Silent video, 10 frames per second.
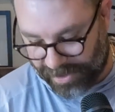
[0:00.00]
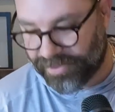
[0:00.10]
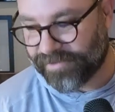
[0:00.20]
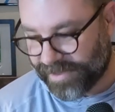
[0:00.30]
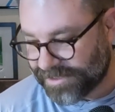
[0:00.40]

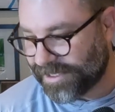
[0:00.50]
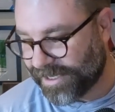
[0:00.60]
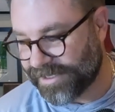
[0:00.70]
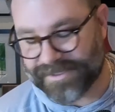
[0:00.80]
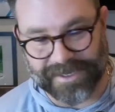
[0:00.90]
Both of us
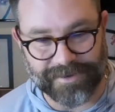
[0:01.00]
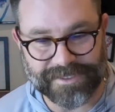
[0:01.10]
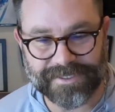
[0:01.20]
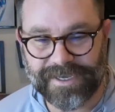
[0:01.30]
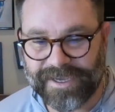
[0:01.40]
did. So
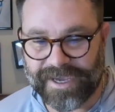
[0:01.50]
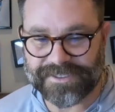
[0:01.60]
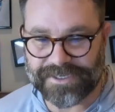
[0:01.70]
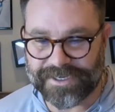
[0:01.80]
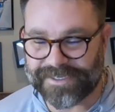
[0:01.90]
it's
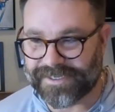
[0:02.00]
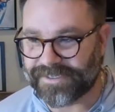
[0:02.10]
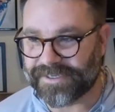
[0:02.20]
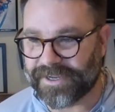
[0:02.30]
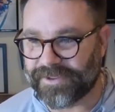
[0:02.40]

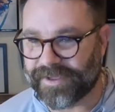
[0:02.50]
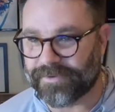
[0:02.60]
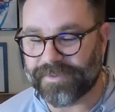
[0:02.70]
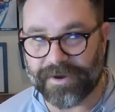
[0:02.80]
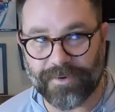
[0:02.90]
good to know
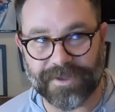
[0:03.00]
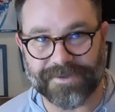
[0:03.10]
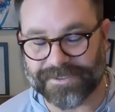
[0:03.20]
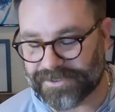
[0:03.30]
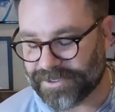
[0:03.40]
that
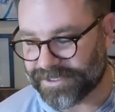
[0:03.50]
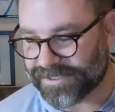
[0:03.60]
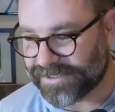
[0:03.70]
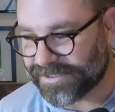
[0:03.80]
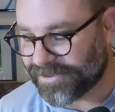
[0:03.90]
Walter's
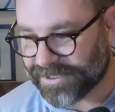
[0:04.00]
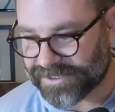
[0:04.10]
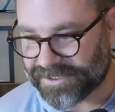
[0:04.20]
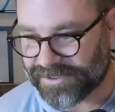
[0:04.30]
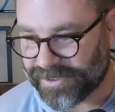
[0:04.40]
across
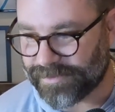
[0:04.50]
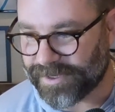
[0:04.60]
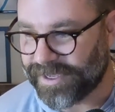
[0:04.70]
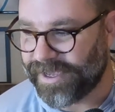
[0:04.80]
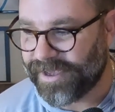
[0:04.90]
the street.
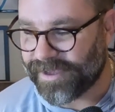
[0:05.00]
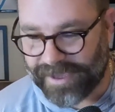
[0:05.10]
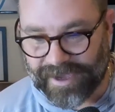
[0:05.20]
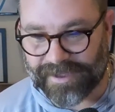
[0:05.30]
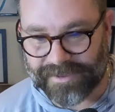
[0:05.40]
But
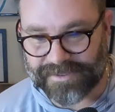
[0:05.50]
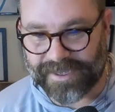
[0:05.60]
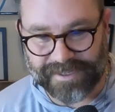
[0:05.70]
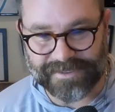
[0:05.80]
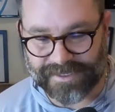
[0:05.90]
yeah,
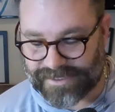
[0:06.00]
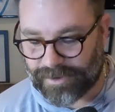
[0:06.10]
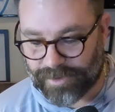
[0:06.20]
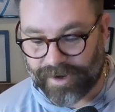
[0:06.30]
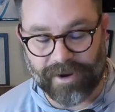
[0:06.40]
it's
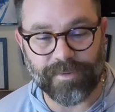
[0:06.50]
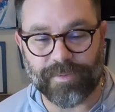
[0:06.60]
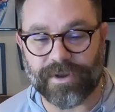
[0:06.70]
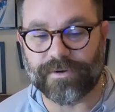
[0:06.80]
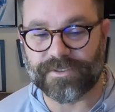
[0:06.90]
that world. I
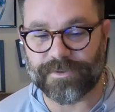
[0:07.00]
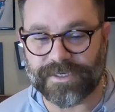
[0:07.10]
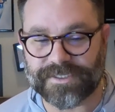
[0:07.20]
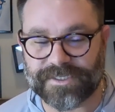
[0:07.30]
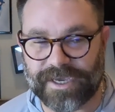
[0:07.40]
remember going to
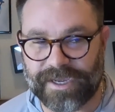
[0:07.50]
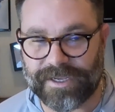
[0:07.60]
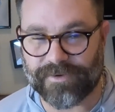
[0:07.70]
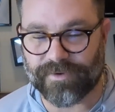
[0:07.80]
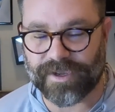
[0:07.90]
a
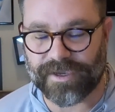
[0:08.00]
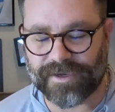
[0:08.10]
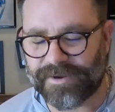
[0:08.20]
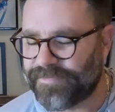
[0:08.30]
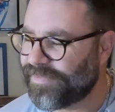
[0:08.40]
skating rink.